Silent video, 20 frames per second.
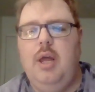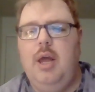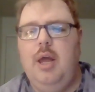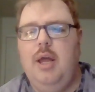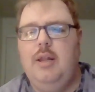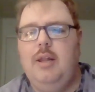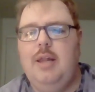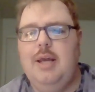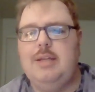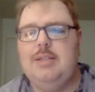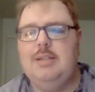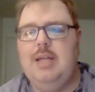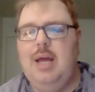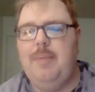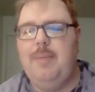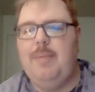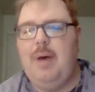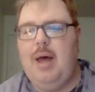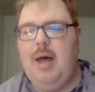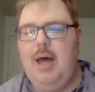Next
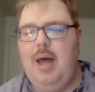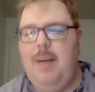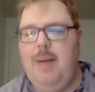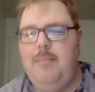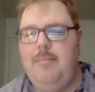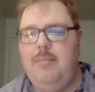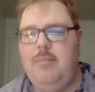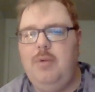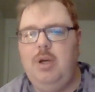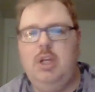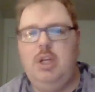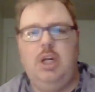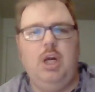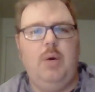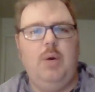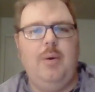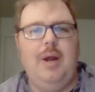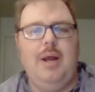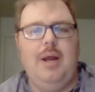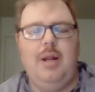up, I'm gonna
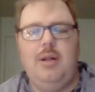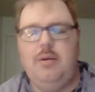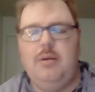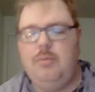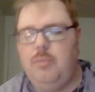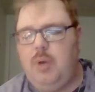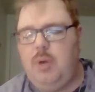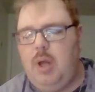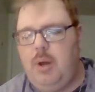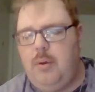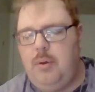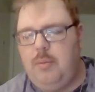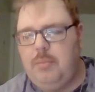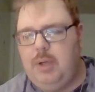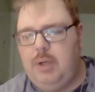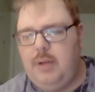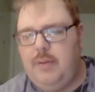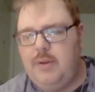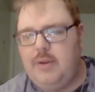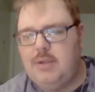go ahead and well
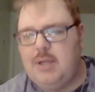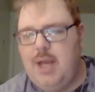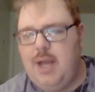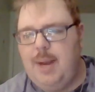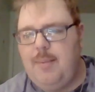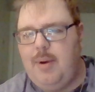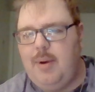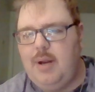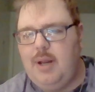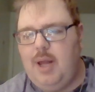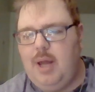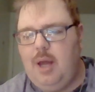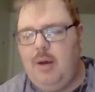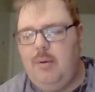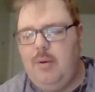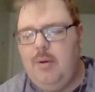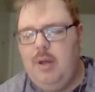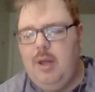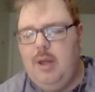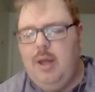look at the time right
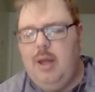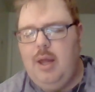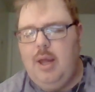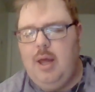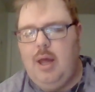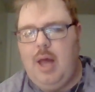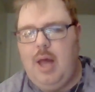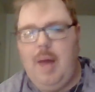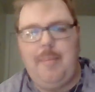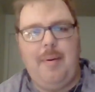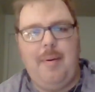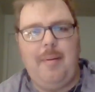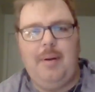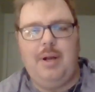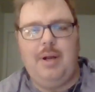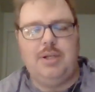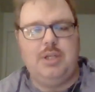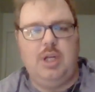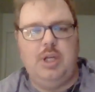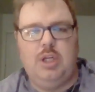now. I'm probably
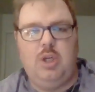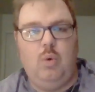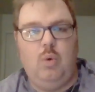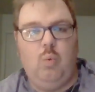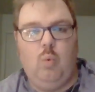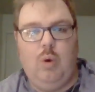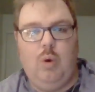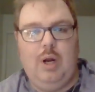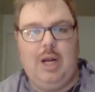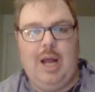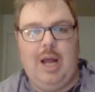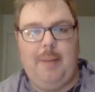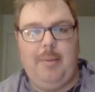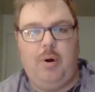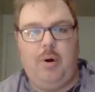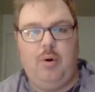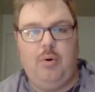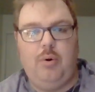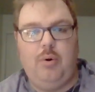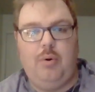just gonna do one
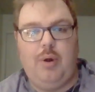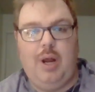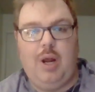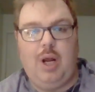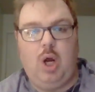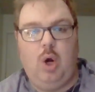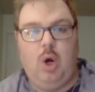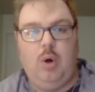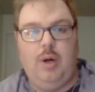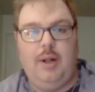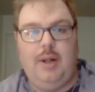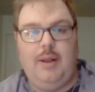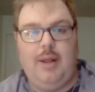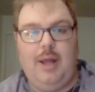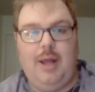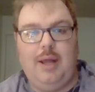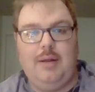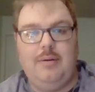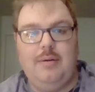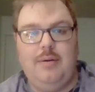comic corner and call it a
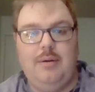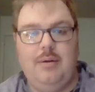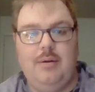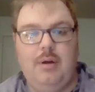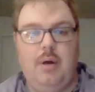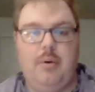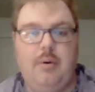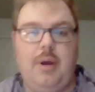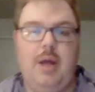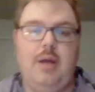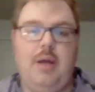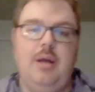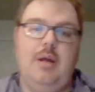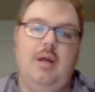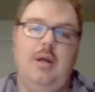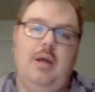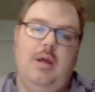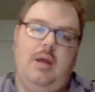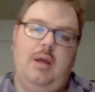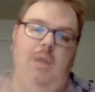night. Okay,
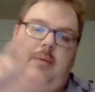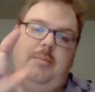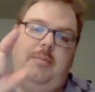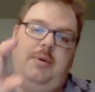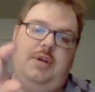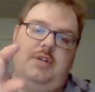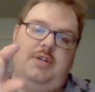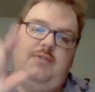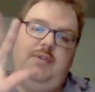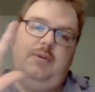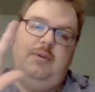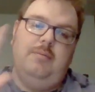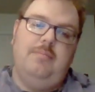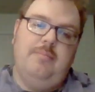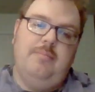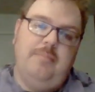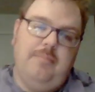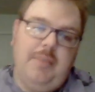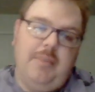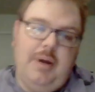for next video.
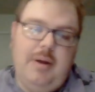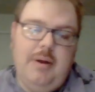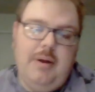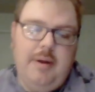Bye.